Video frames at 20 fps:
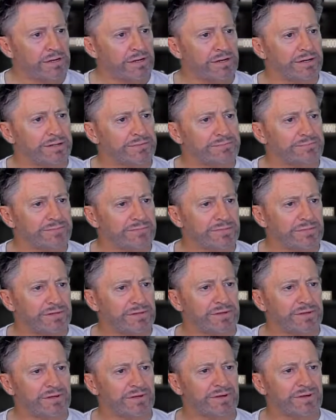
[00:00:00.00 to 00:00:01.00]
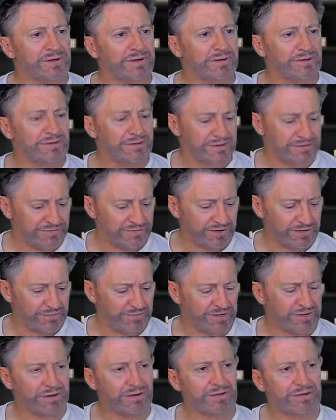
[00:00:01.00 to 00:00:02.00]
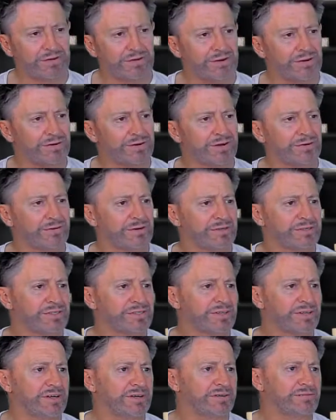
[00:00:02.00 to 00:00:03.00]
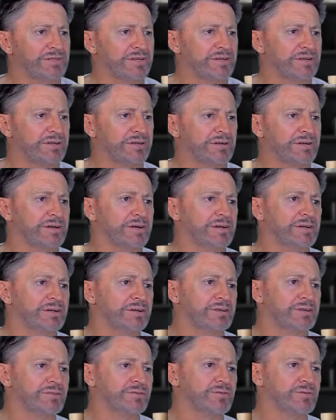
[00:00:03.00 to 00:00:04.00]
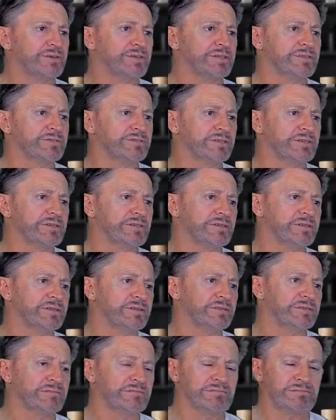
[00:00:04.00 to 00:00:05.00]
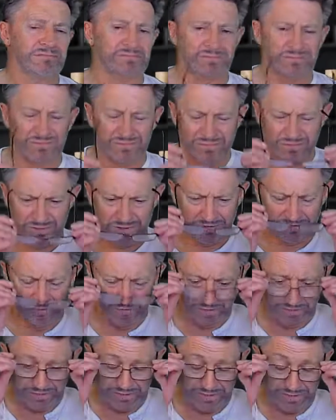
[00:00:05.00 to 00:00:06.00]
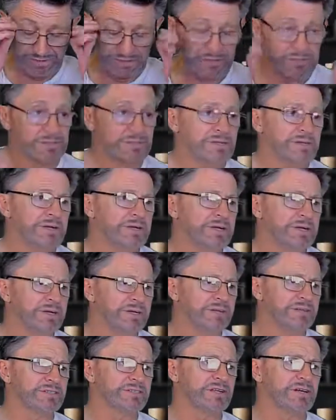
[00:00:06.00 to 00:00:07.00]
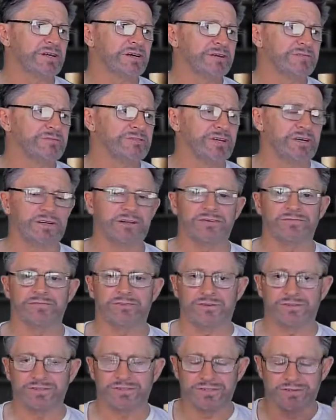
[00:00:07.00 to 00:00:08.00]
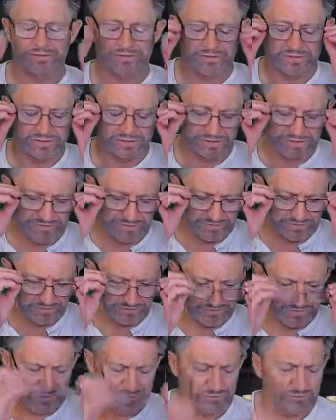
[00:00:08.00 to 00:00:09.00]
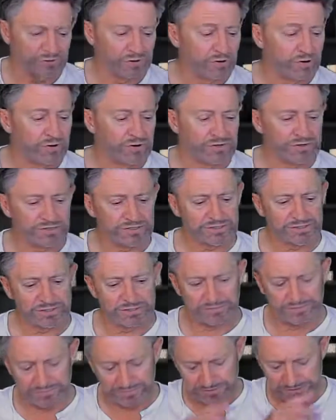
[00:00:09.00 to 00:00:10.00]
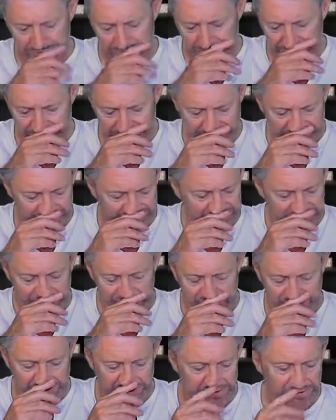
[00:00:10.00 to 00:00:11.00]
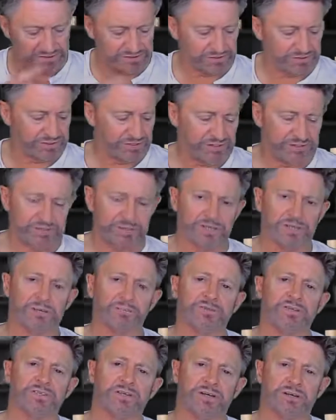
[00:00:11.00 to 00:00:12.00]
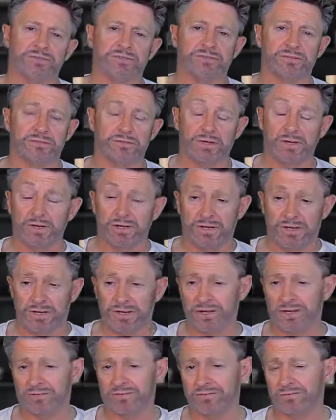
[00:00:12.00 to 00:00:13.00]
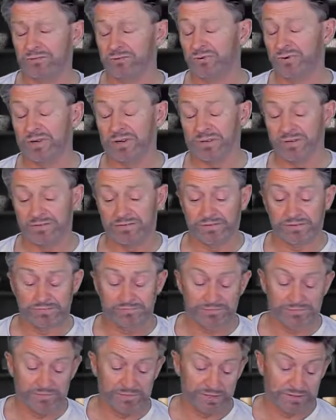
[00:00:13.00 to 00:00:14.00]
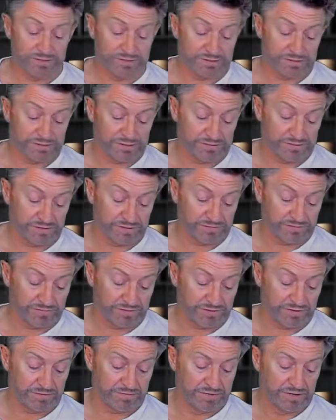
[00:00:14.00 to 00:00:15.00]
How long have I been on here now on this live chat? God, 23, 24 minutes. It is a live chat after all. It's different now if I was recording stuff. You know, of course, you'd try to keep it down to 11, 12 minutes of